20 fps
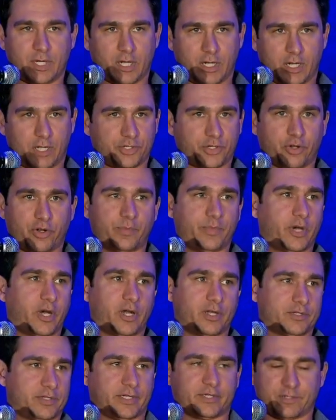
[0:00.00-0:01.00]
a total
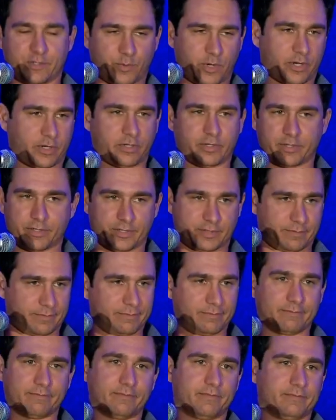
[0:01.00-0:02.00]
boss, like sparklers
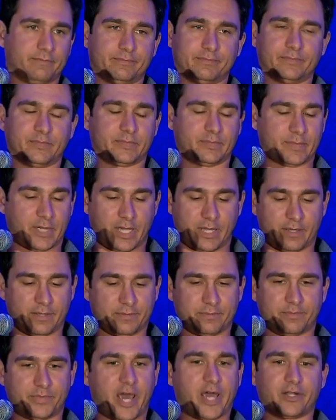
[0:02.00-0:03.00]
and uh,
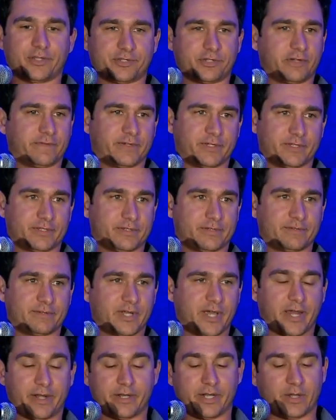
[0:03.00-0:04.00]
bottle service, and
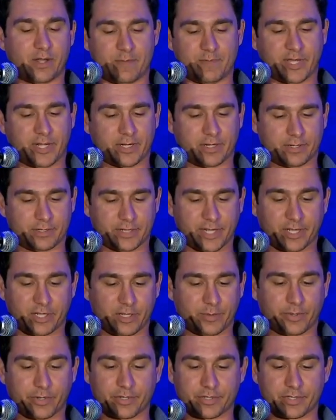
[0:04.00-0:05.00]
I don't know, I'm not a
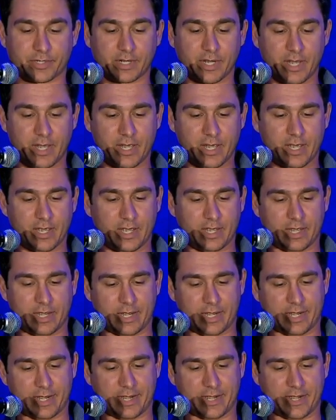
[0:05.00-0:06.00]
nightclub person.
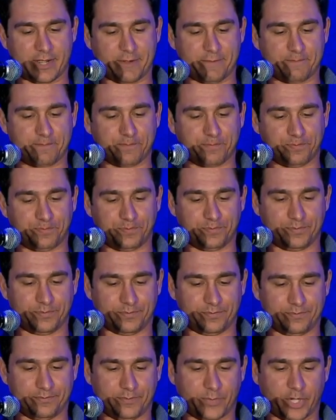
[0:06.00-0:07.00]
Um,
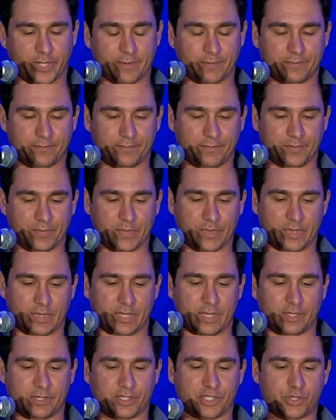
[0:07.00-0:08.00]
but
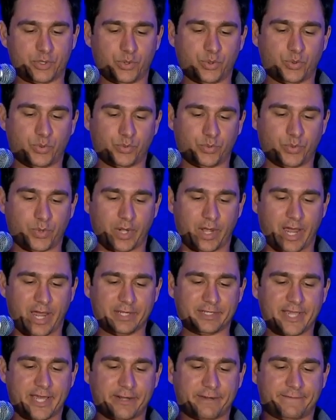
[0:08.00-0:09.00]
to
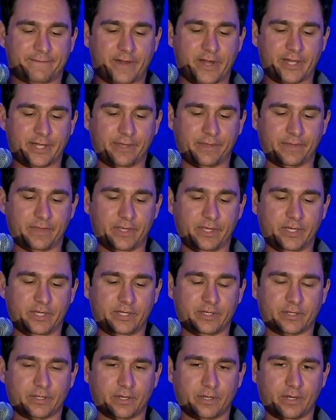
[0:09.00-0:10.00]
identify
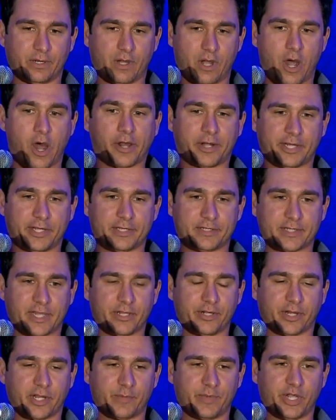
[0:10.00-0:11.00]
the audience that
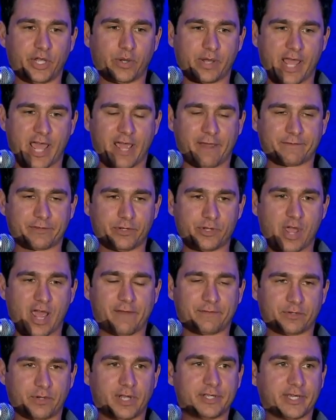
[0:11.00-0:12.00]
you're going to be going after, you
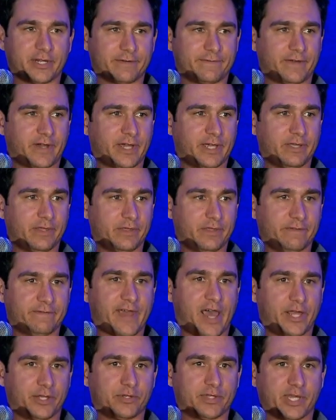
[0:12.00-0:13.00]
have to identify the
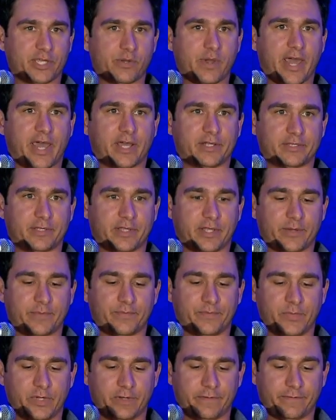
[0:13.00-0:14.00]
value that you add to them
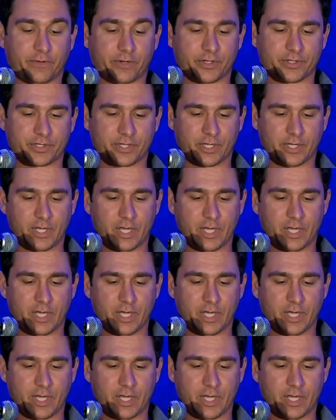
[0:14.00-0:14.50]
first.